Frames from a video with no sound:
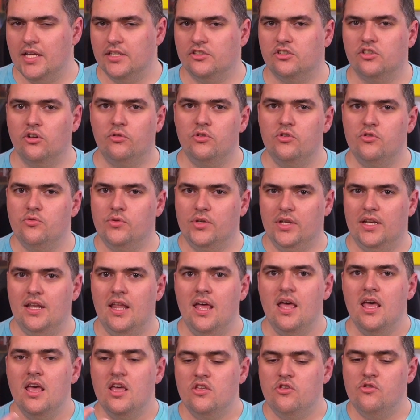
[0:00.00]
So you can
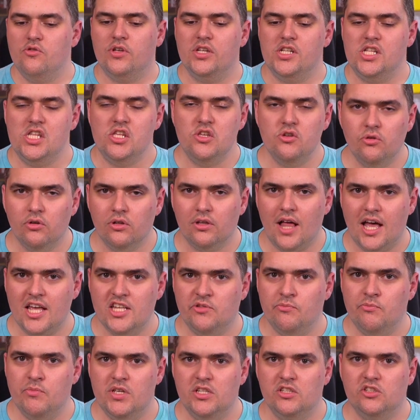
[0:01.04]
utilize
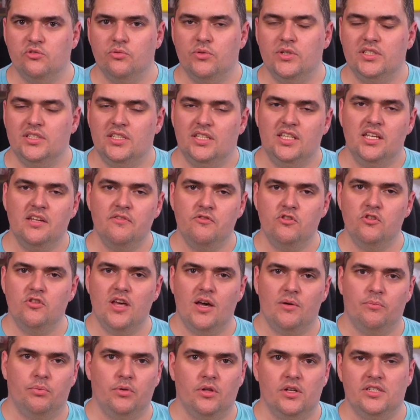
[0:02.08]
Mean Swing to give you
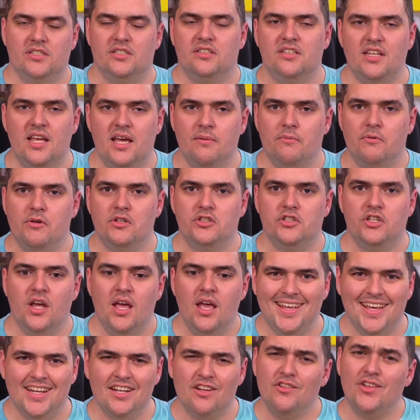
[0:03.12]
that plus damage,
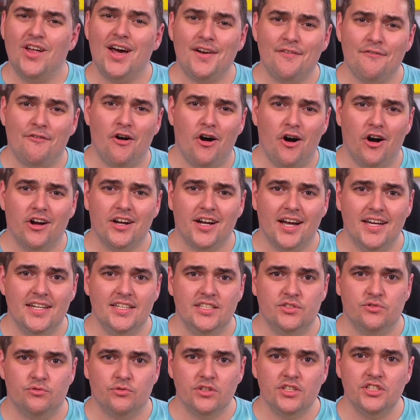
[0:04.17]
and a lot of Hawkeye is
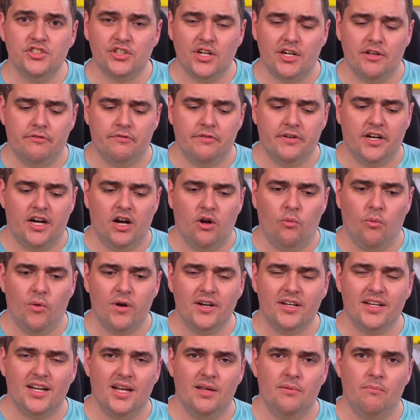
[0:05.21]
really trying to figure out where
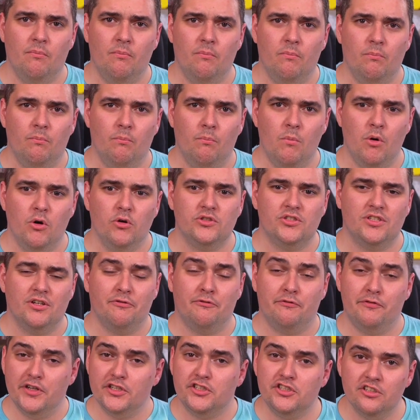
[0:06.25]
can I most
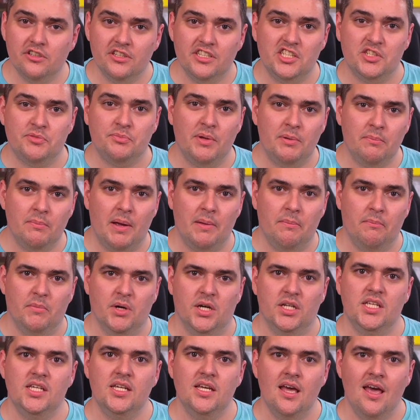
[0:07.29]
efficiently spend my
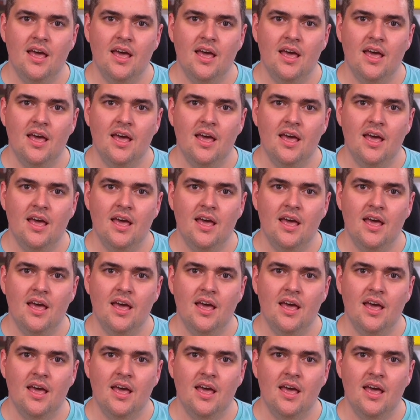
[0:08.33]
money,